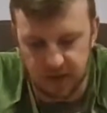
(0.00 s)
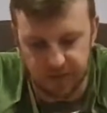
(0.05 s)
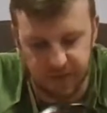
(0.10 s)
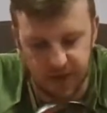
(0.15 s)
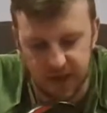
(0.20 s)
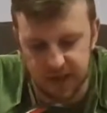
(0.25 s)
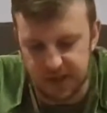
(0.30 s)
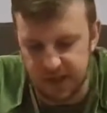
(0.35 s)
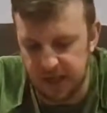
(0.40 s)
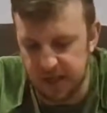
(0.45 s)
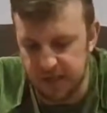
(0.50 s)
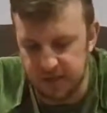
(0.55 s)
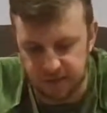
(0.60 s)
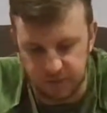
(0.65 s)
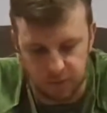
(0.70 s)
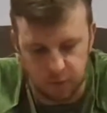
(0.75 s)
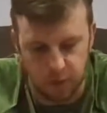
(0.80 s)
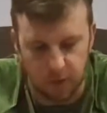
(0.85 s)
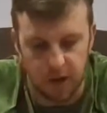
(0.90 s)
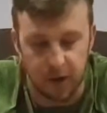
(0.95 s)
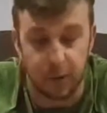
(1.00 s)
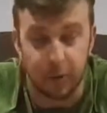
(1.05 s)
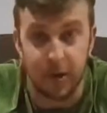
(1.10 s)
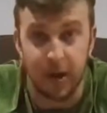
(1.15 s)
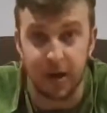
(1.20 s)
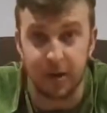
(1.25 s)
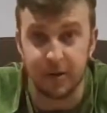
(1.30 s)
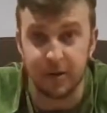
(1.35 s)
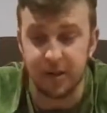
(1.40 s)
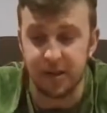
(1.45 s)
had these for quite a
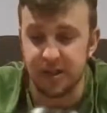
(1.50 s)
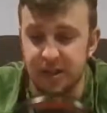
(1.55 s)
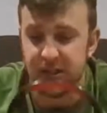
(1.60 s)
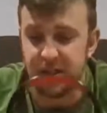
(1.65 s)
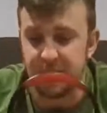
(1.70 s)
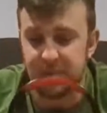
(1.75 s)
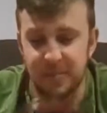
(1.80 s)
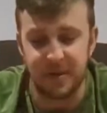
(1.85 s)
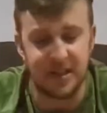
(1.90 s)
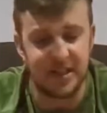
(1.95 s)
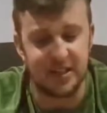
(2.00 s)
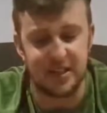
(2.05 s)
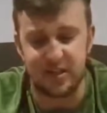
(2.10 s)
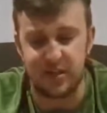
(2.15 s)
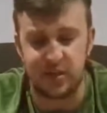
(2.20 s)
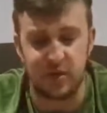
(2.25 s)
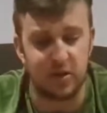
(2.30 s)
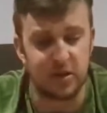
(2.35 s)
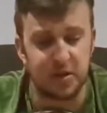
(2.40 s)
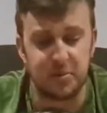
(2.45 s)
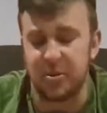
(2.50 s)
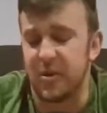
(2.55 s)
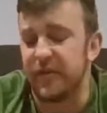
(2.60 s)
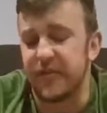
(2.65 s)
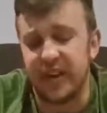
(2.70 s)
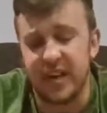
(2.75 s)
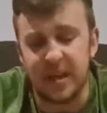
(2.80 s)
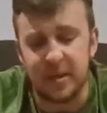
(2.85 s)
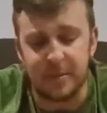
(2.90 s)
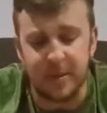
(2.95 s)
while. Merely just got them off
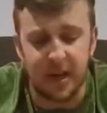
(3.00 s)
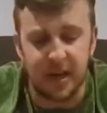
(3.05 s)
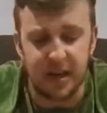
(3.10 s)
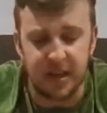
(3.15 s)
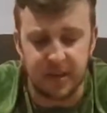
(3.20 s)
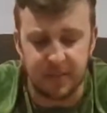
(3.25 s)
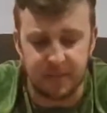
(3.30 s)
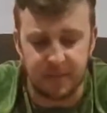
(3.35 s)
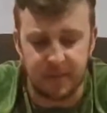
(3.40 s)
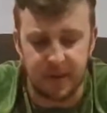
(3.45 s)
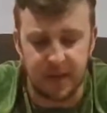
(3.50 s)
eBay.